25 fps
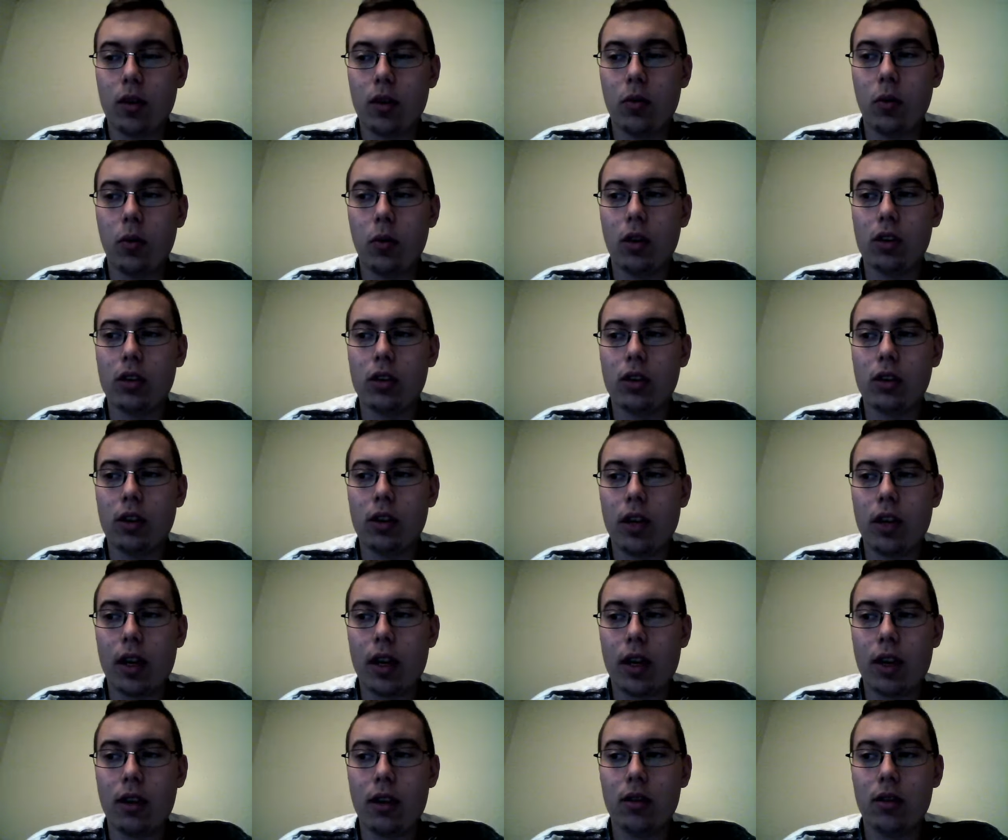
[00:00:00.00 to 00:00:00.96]
watch
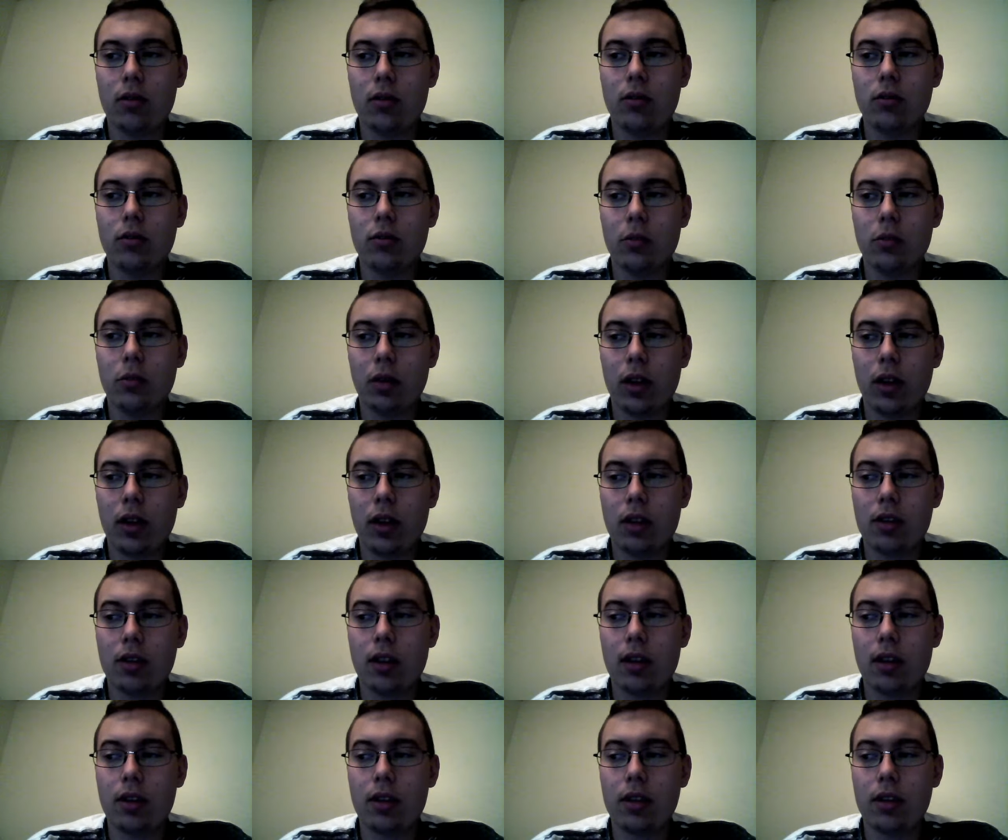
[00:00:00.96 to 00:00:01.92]
that. Played a
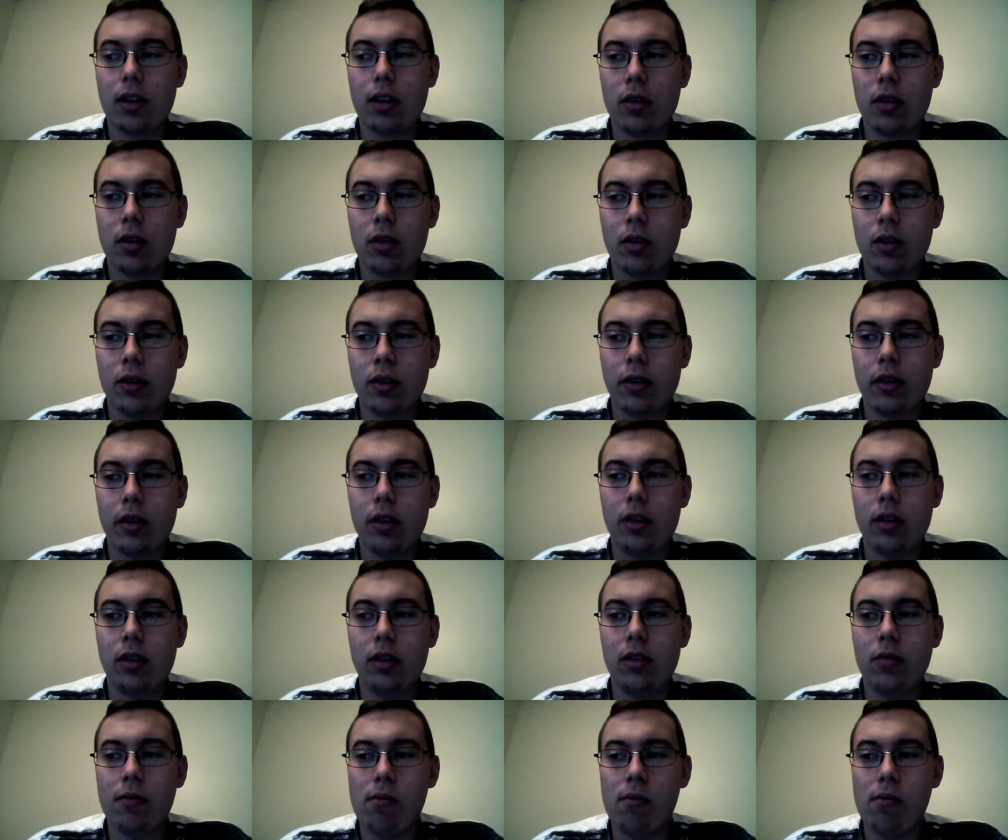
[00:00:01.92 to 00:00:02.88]
lot of Call of
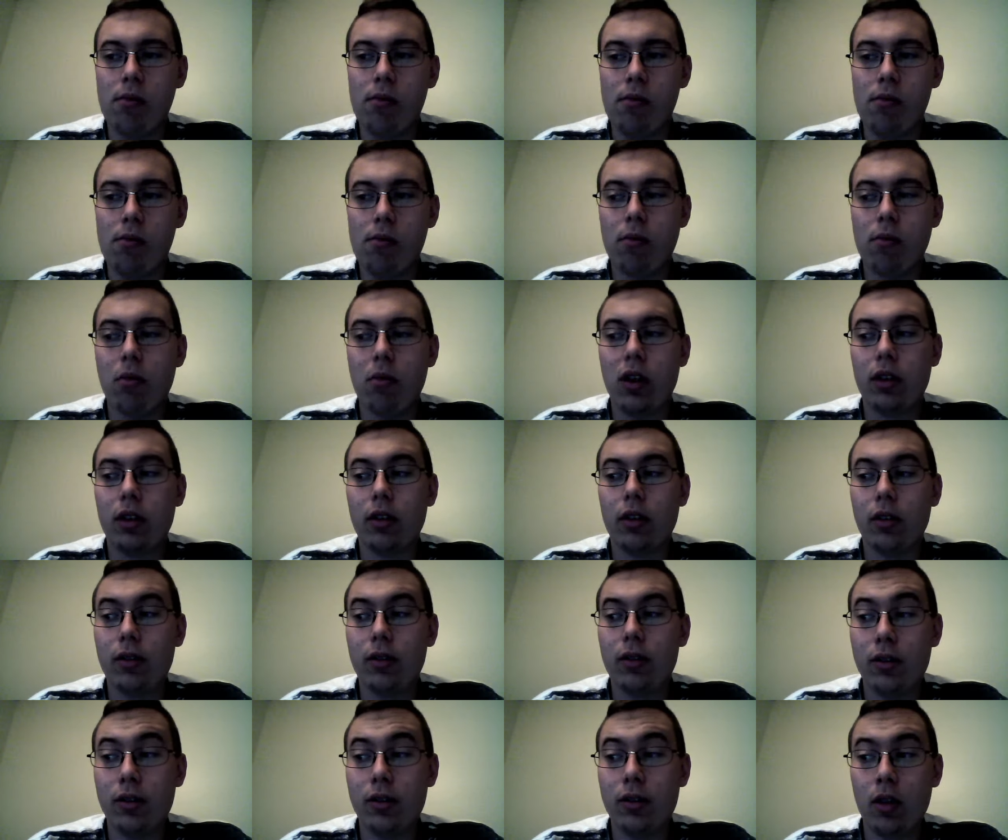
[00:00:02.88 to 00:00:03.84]
Duty. Bought
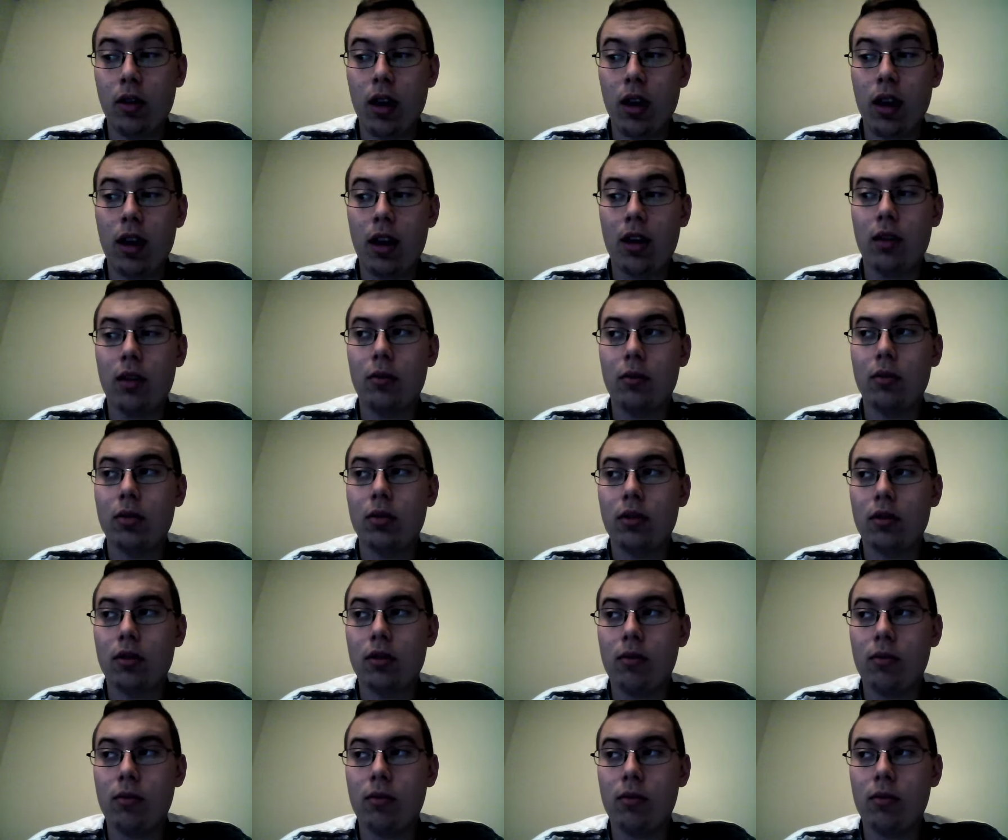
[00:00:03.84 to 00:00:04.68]
those two games.